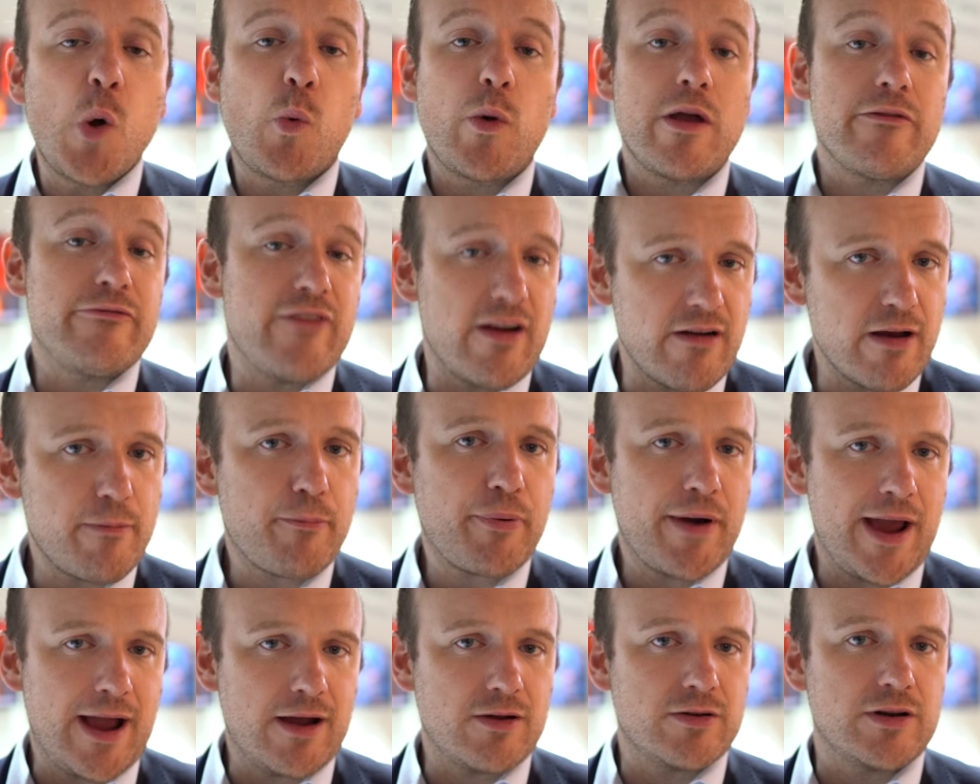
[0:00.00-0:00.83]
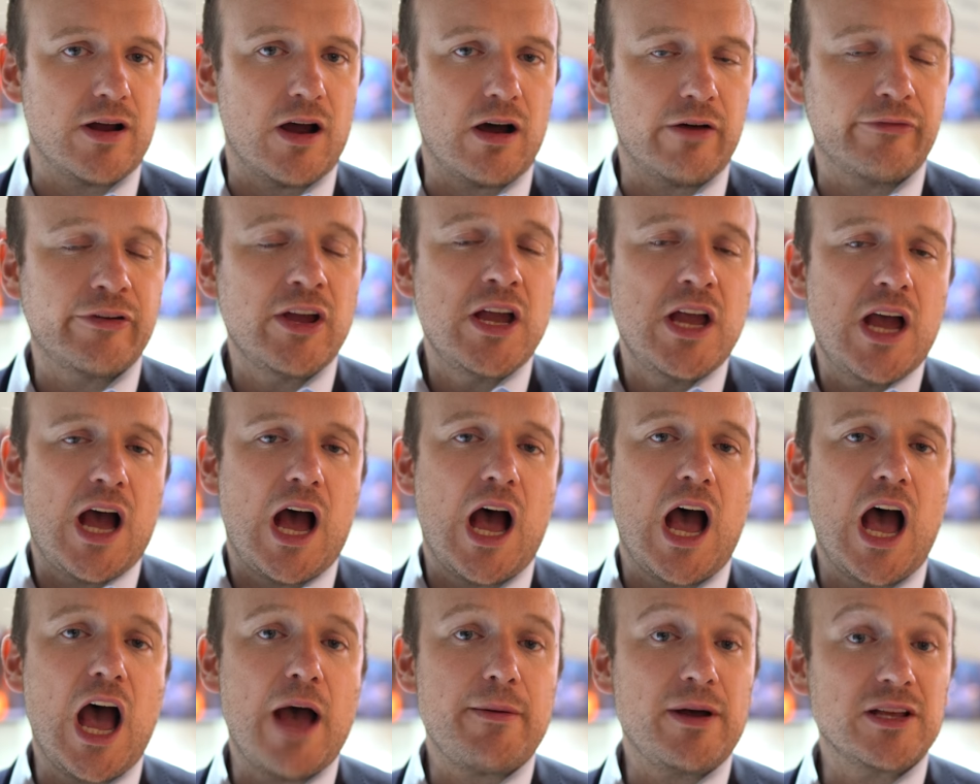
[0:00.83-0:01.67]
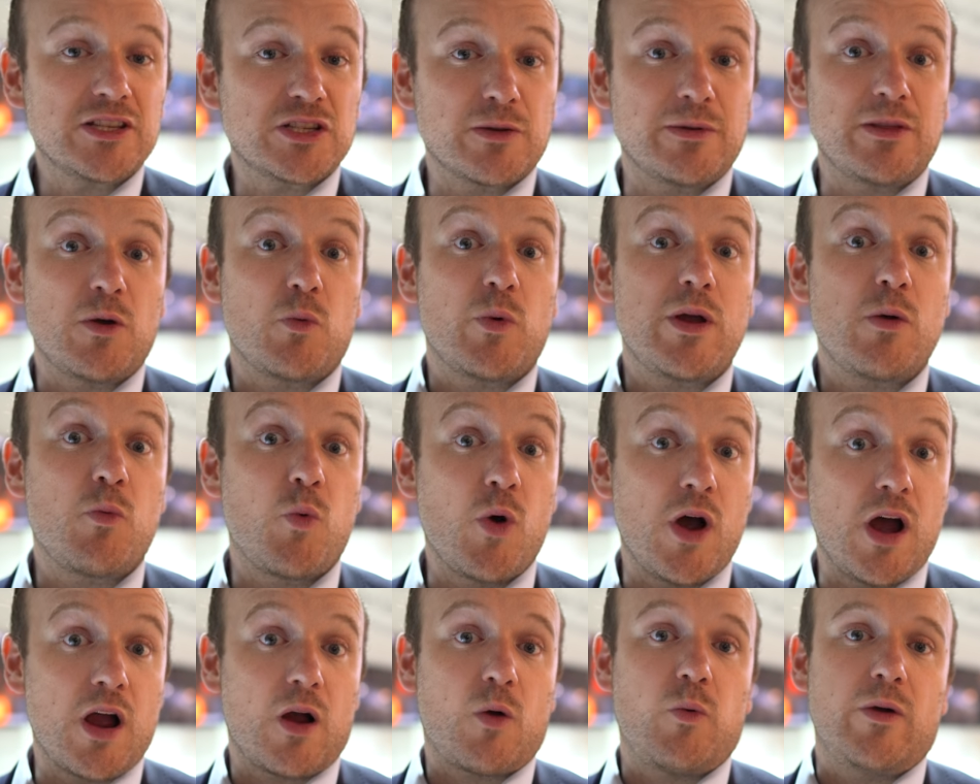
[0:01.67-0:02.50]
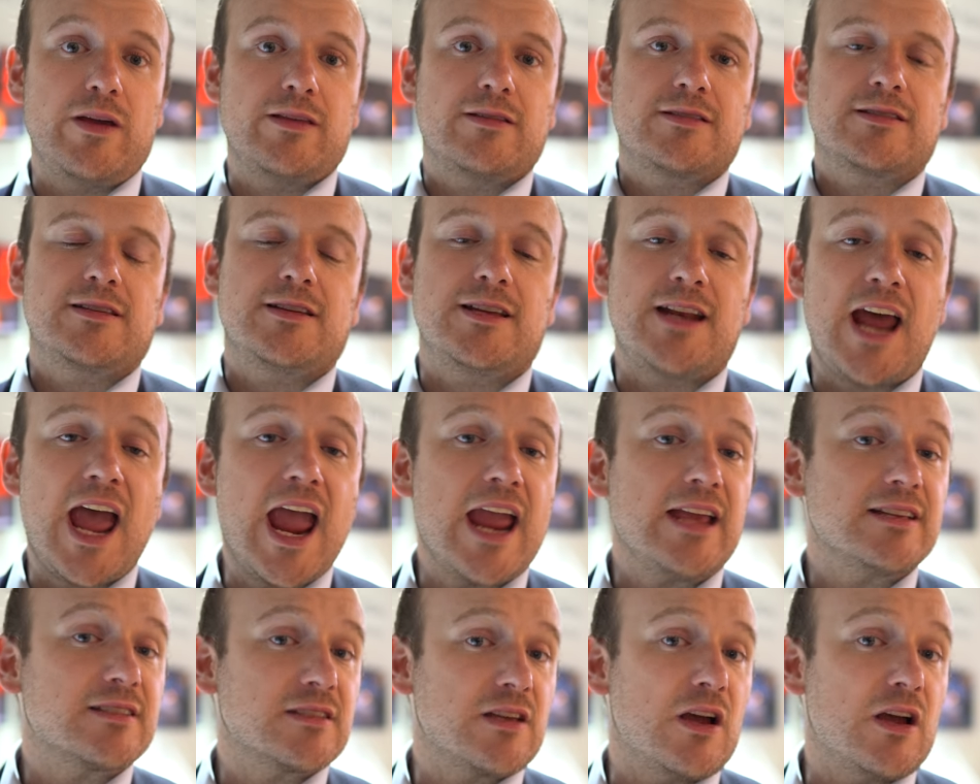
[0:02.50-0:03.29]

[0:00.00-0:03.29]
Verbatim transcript: we're very proud of, and something that we work with today.